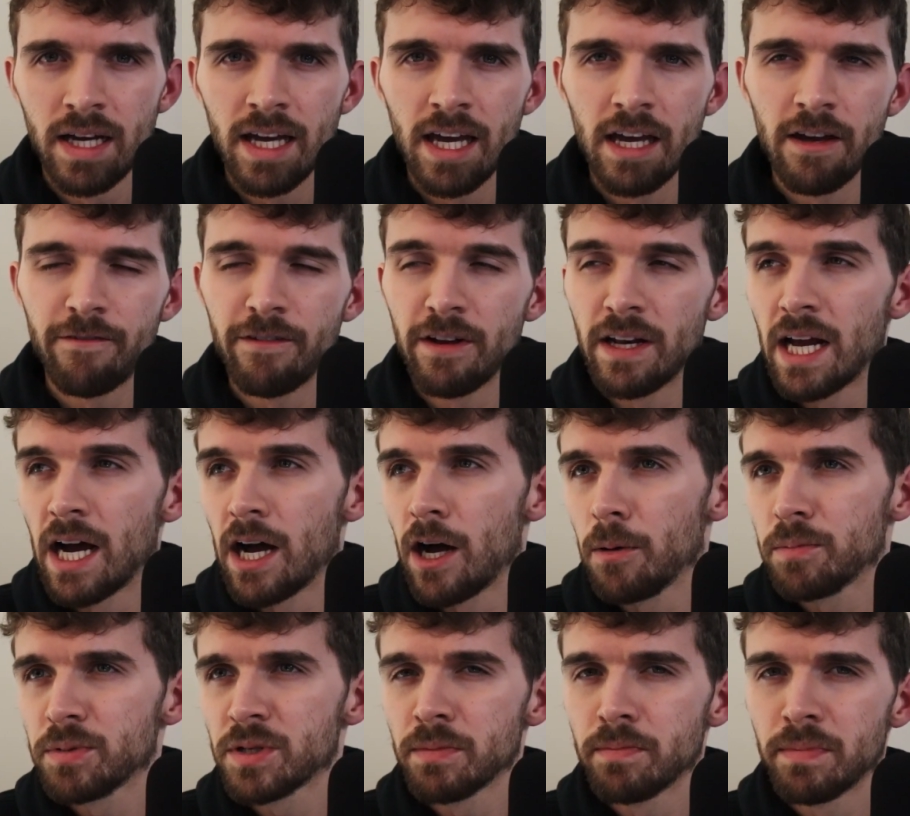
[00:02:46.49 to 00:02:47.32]
If it
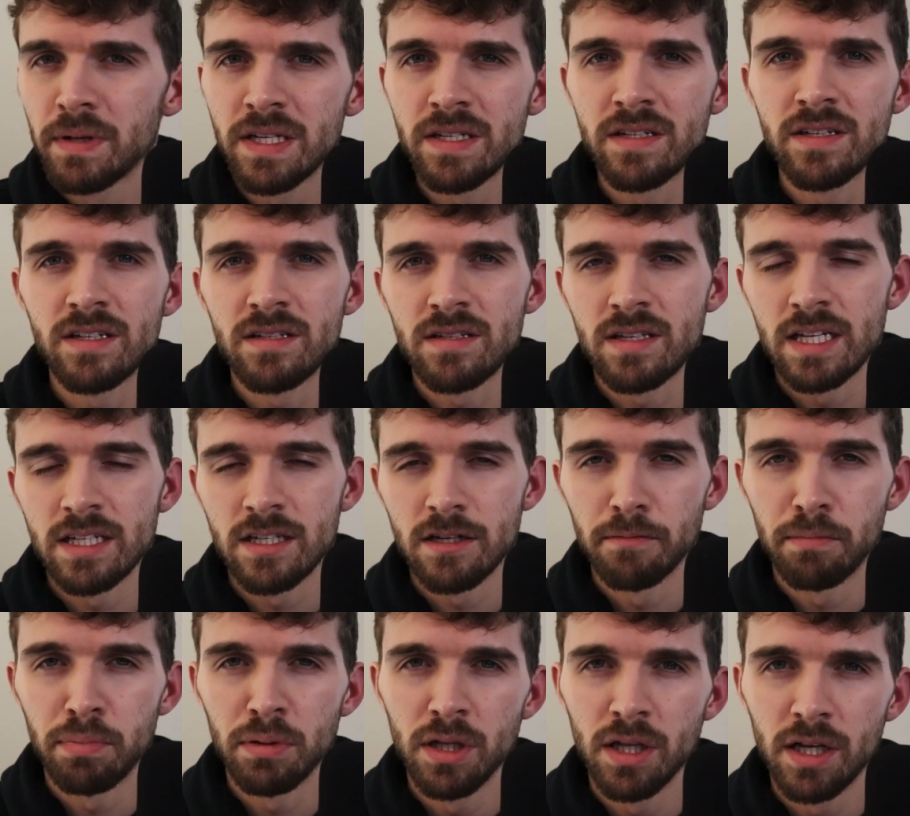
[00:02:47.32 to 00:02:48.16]
helps a business, that's
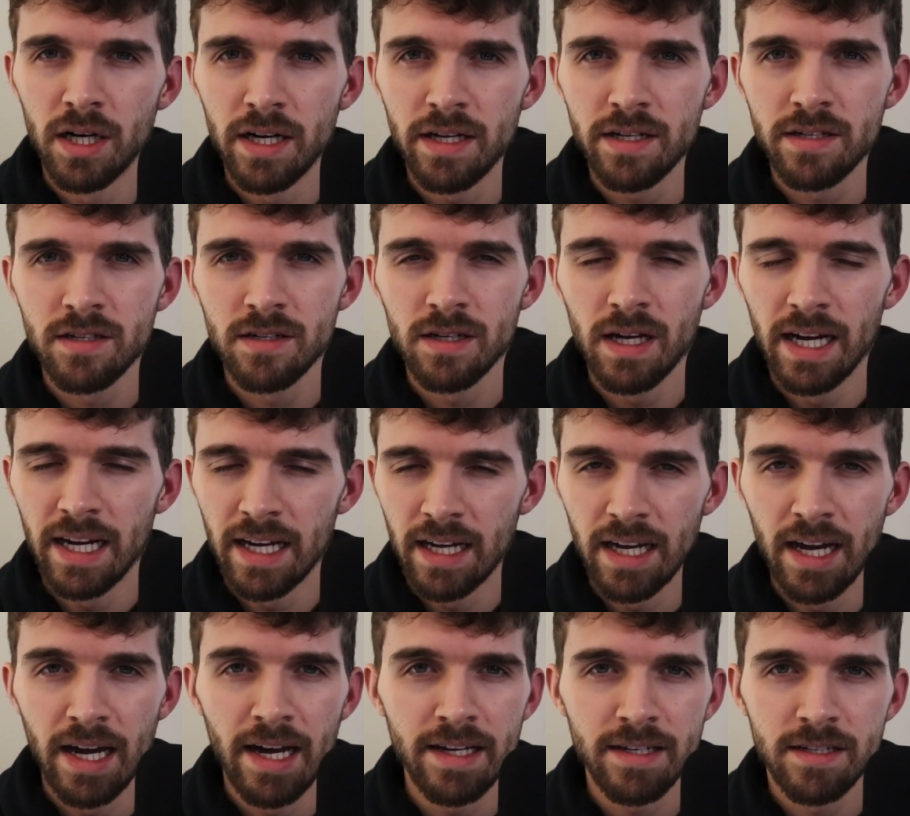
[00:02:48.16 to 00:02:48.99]
a plus, I
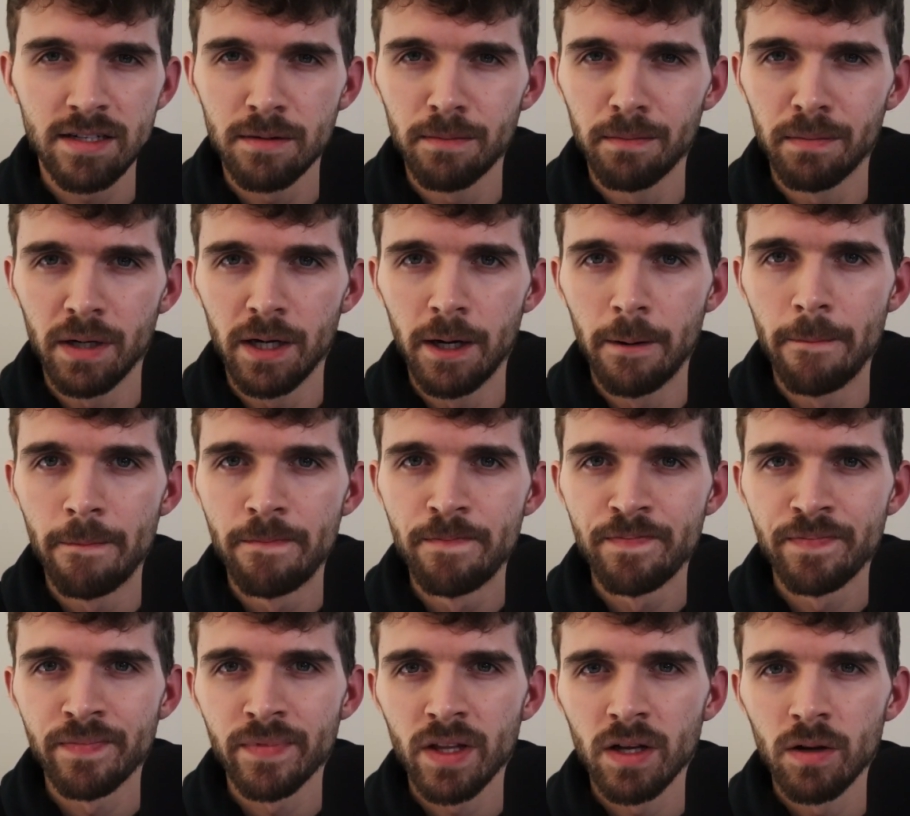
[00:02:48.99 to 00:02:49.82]
guess. But
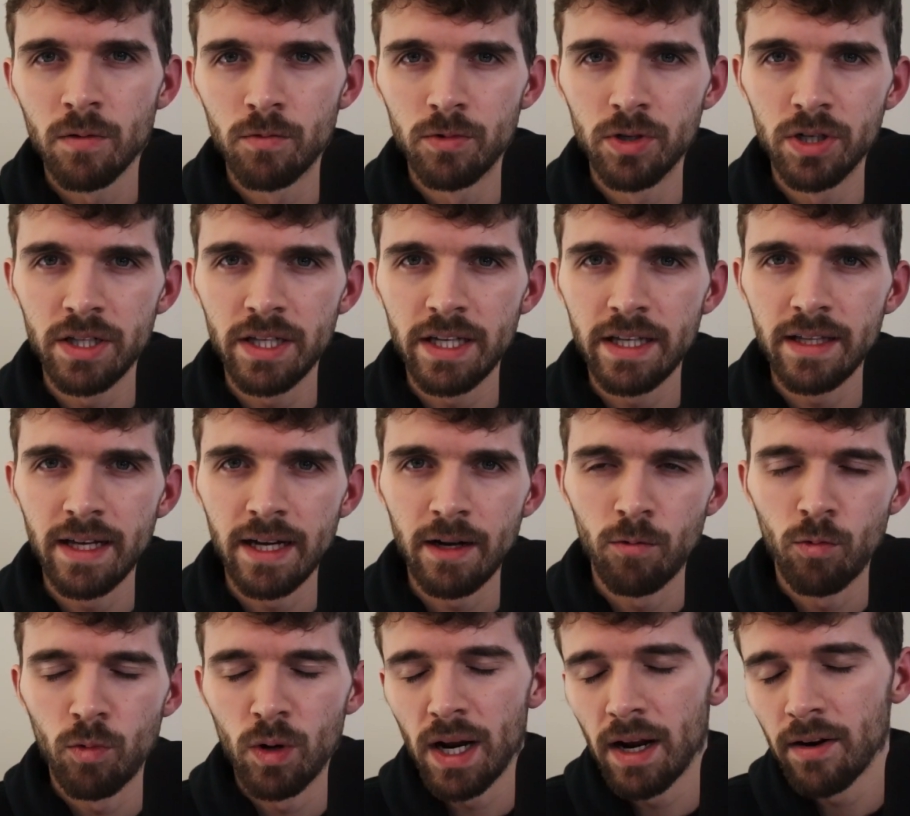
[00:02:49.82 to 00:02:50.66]
really,
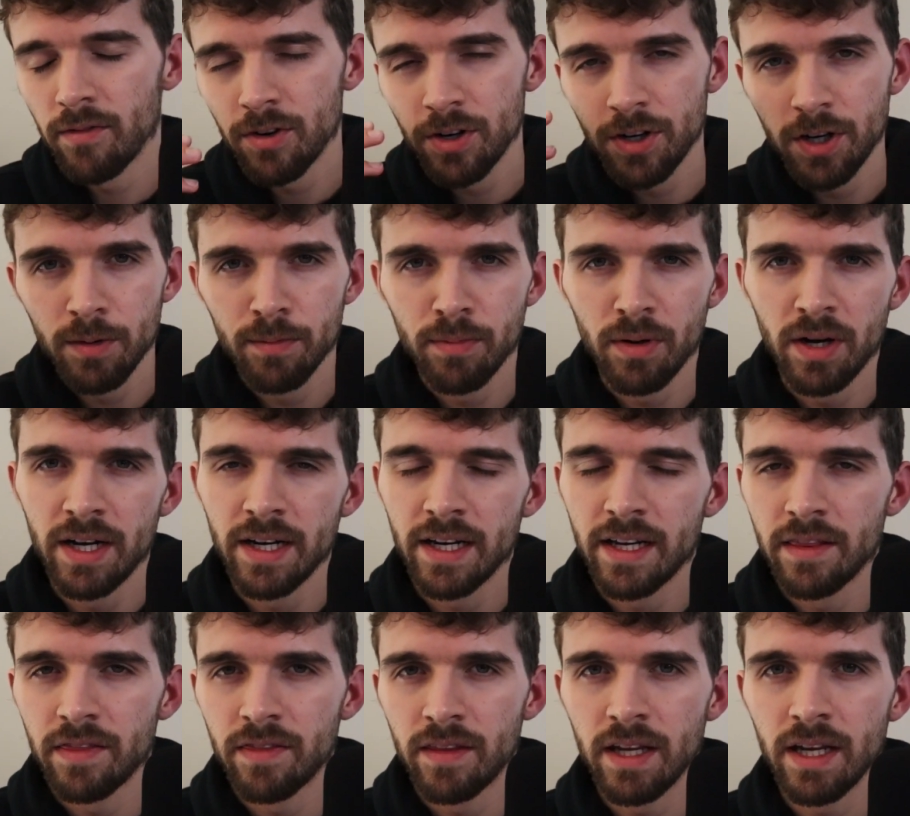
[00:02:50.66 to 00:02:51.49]
like whatever your brain
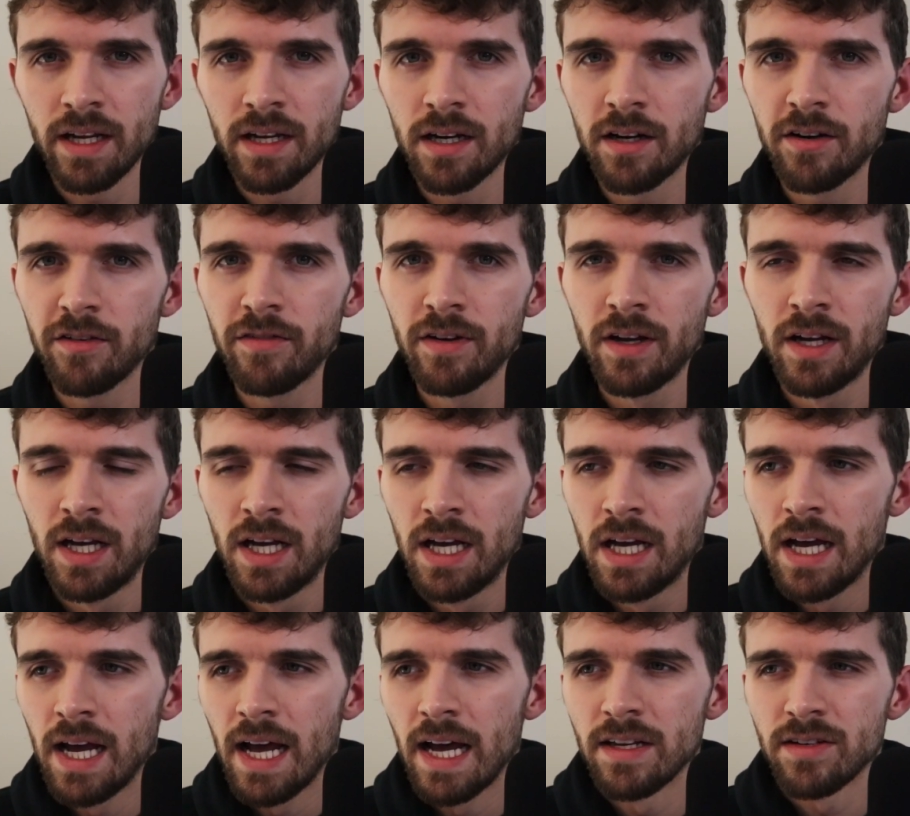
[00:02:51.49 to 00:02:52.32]
can think of,
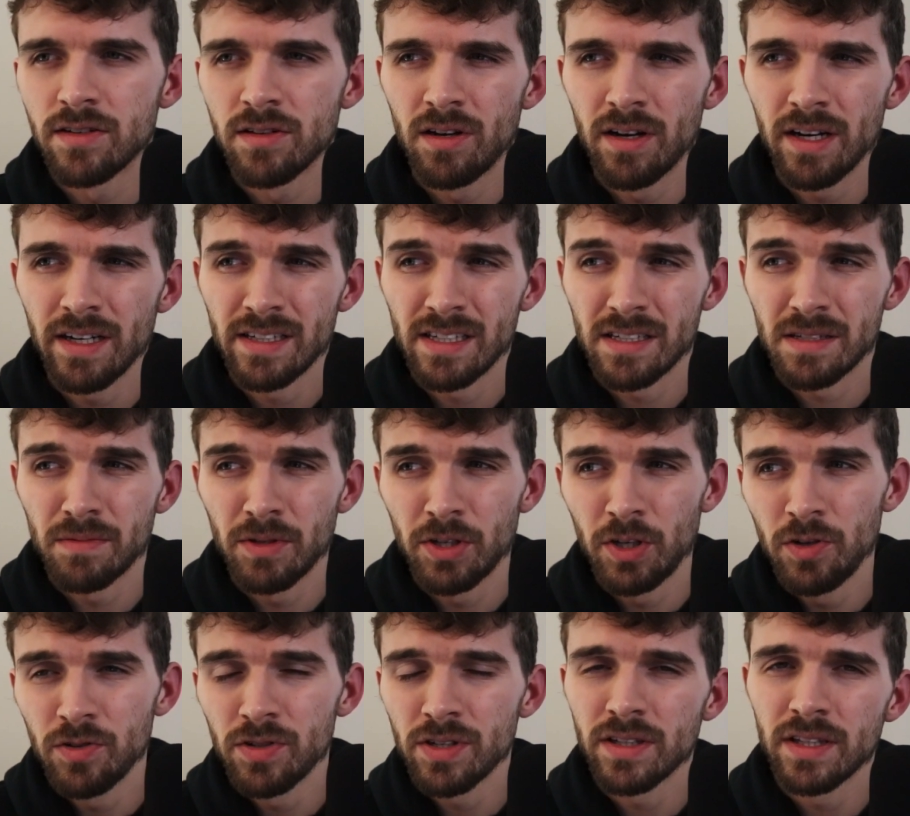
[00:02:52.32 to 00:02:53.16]
as long as it's
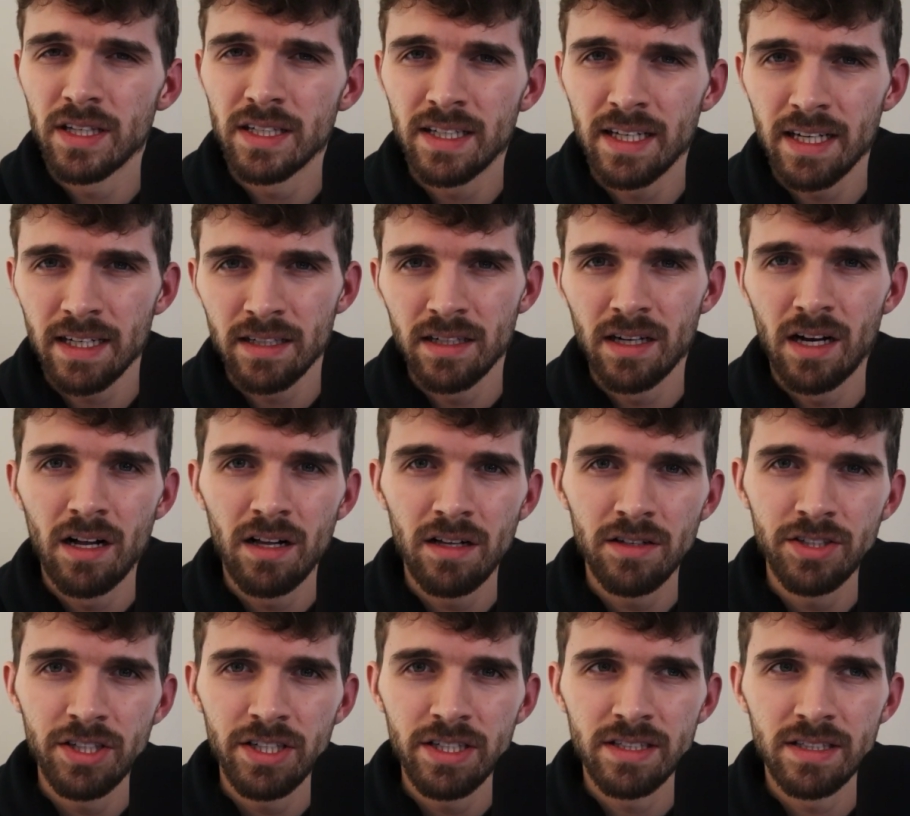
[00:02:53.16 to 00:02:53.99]
using the
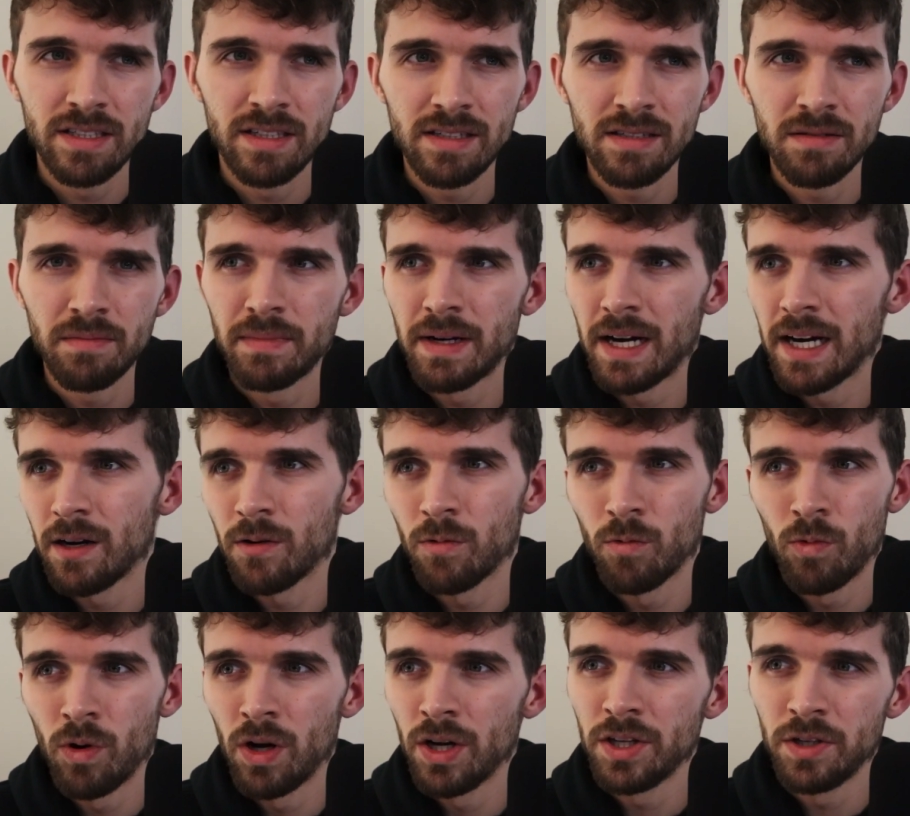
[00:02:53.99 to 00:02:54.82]
technologies, it doesn't matter
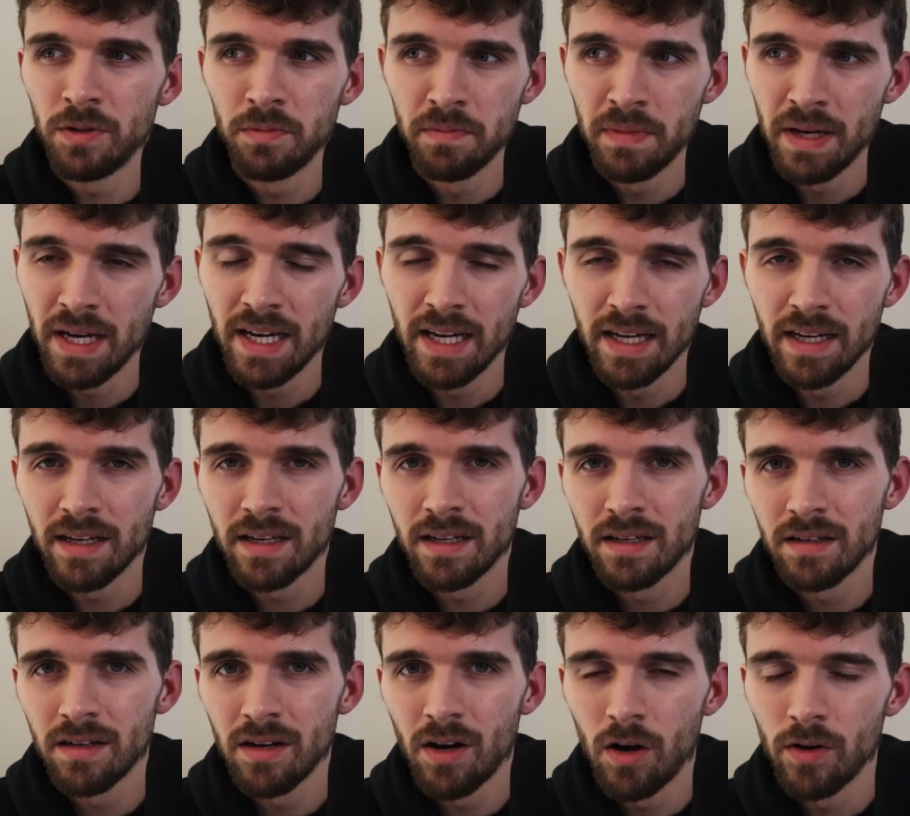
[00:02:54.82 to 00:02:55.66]
what you make.